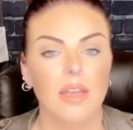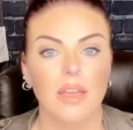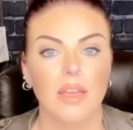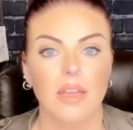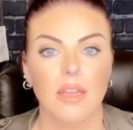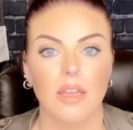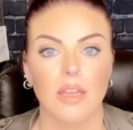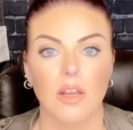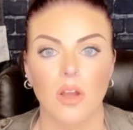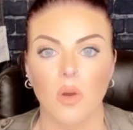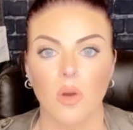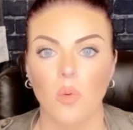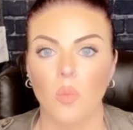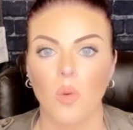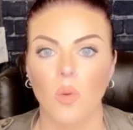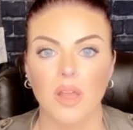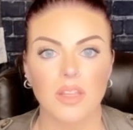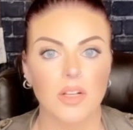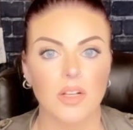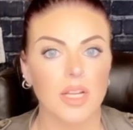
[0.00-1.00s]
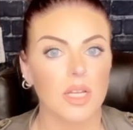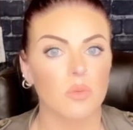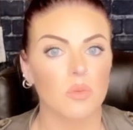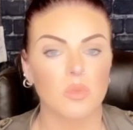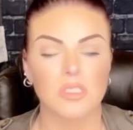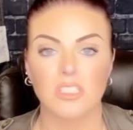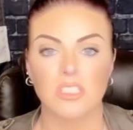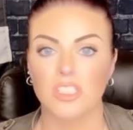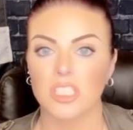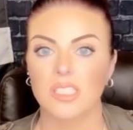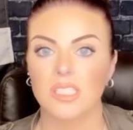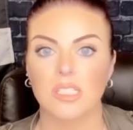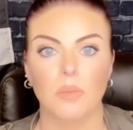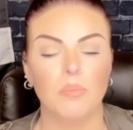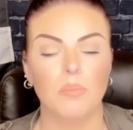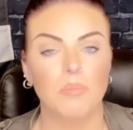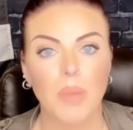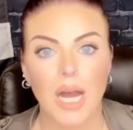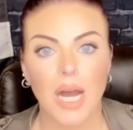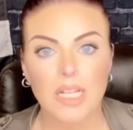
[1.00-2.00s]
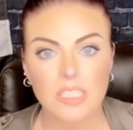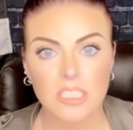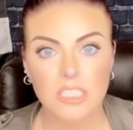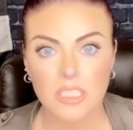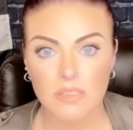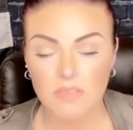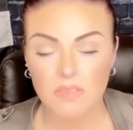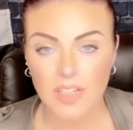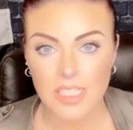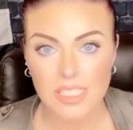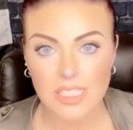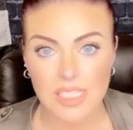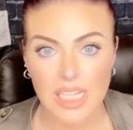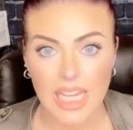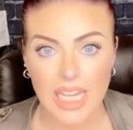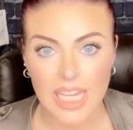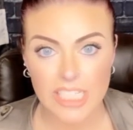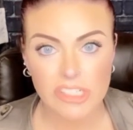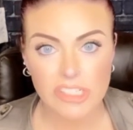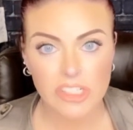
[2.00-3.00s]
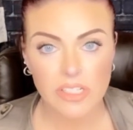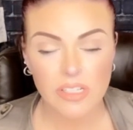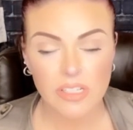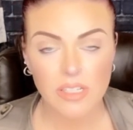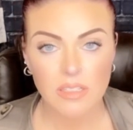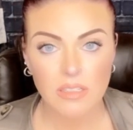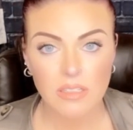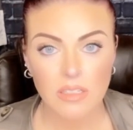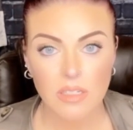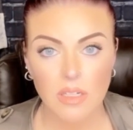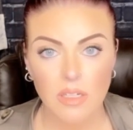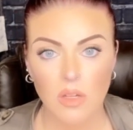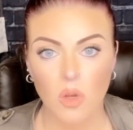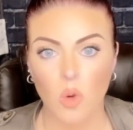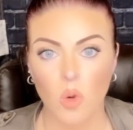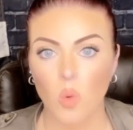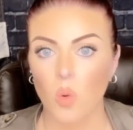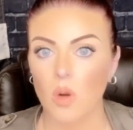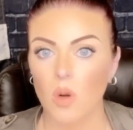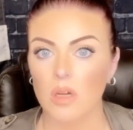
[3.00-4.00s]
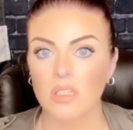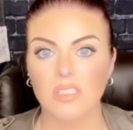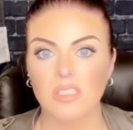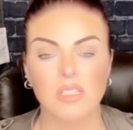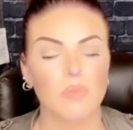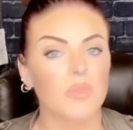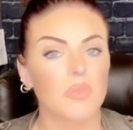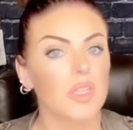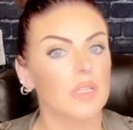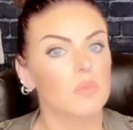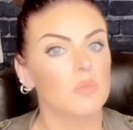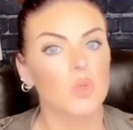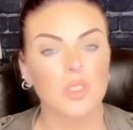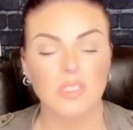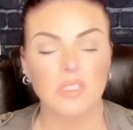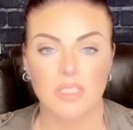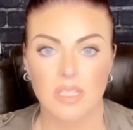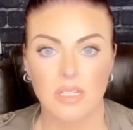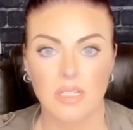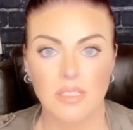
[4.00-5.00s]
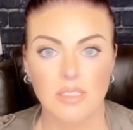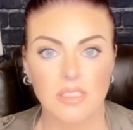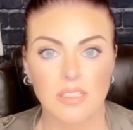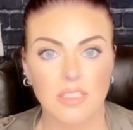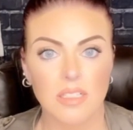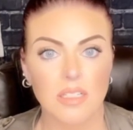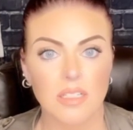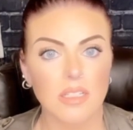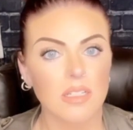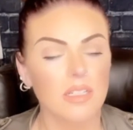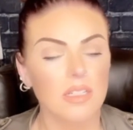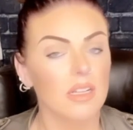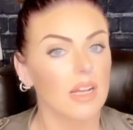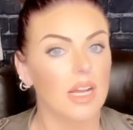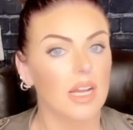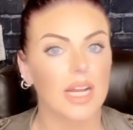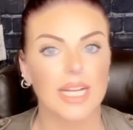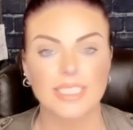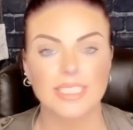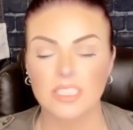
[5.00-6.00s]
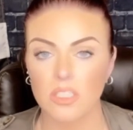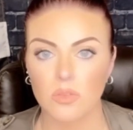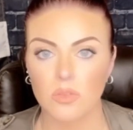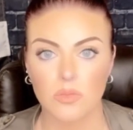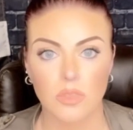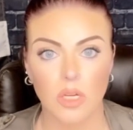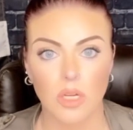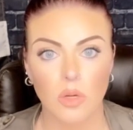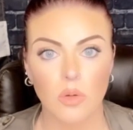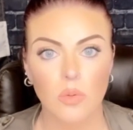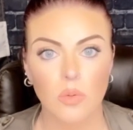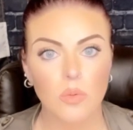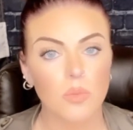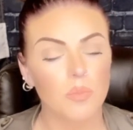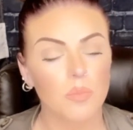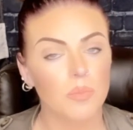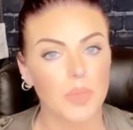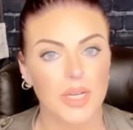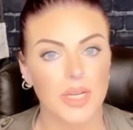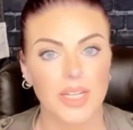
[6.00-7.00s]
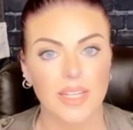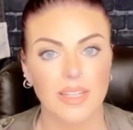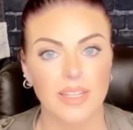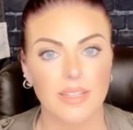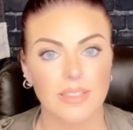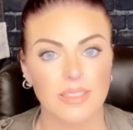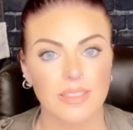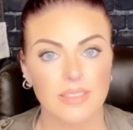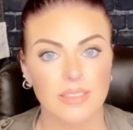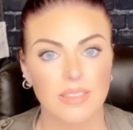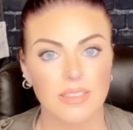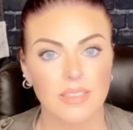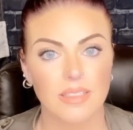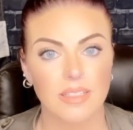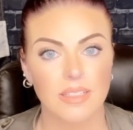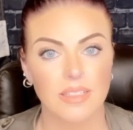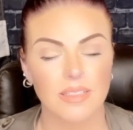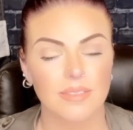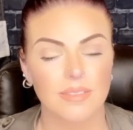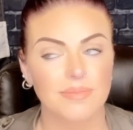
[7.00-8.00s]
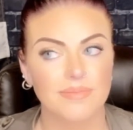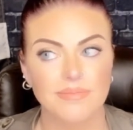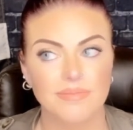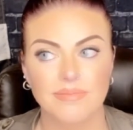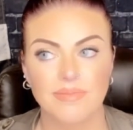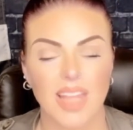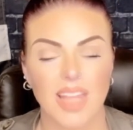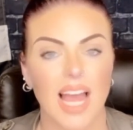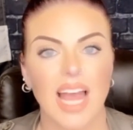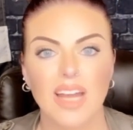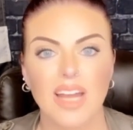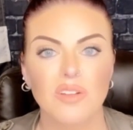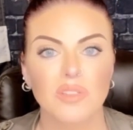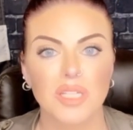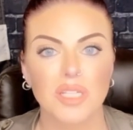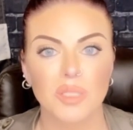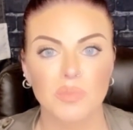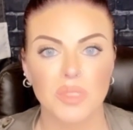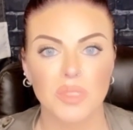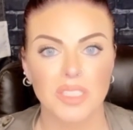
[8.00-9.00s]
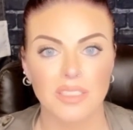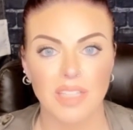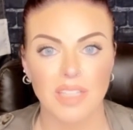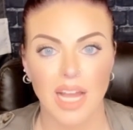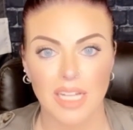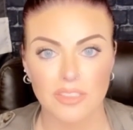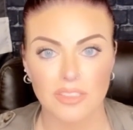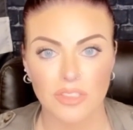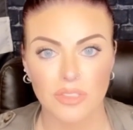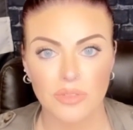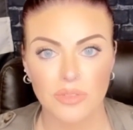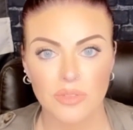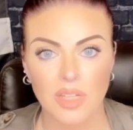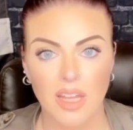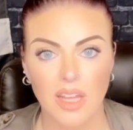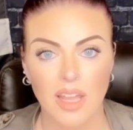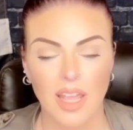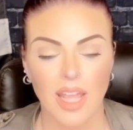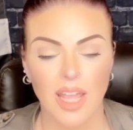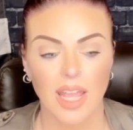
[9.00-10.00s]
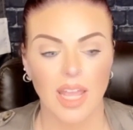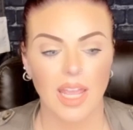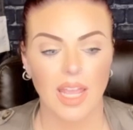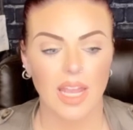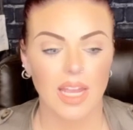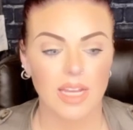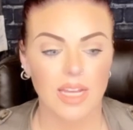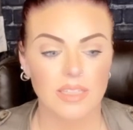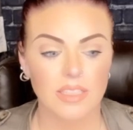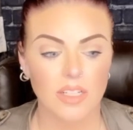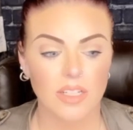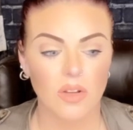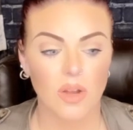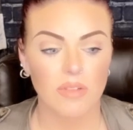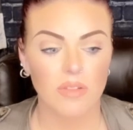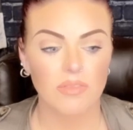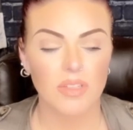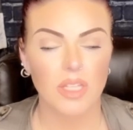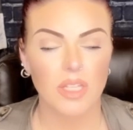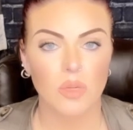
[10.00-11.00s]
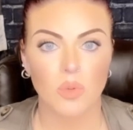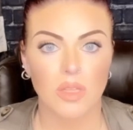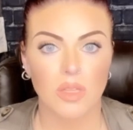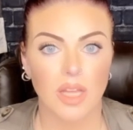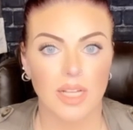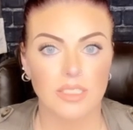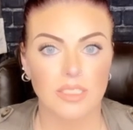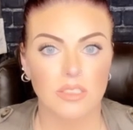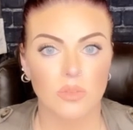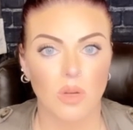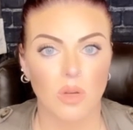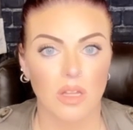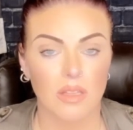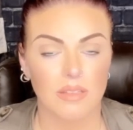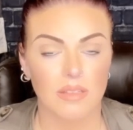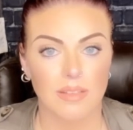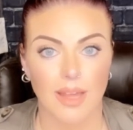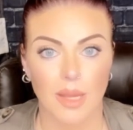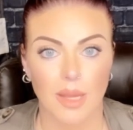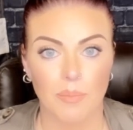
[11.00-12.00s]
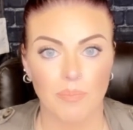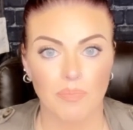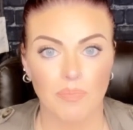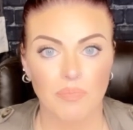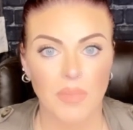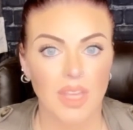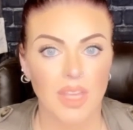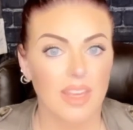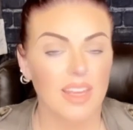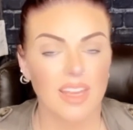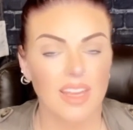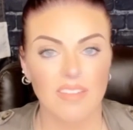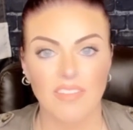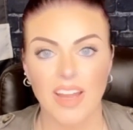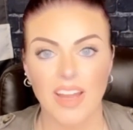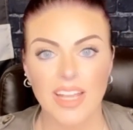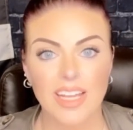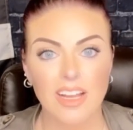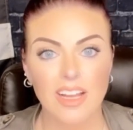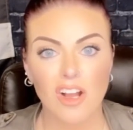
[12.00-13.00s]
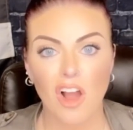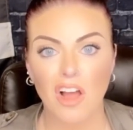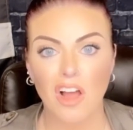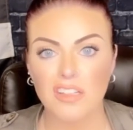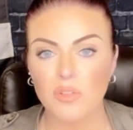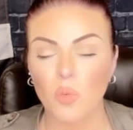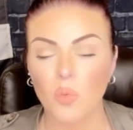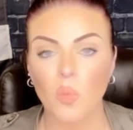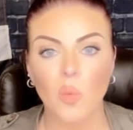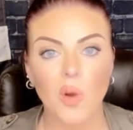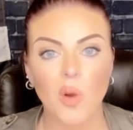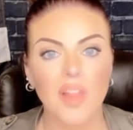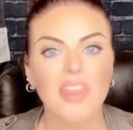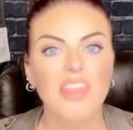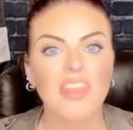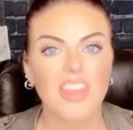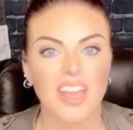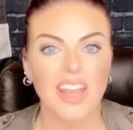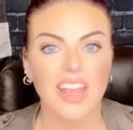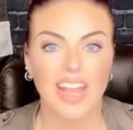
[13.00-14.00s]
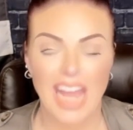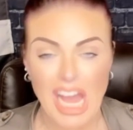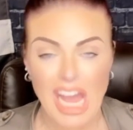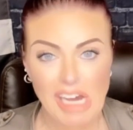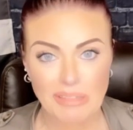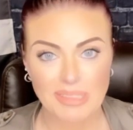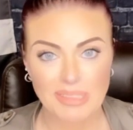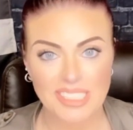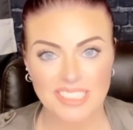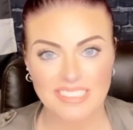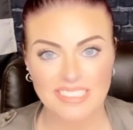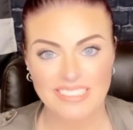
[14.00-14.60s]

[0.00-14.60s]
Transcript: you know, whether it was just a botched investigation or something more sinister, I don't know, but I don't like being lied to, and, you know, I feel like we're lied to all the time. If I can call one thing out,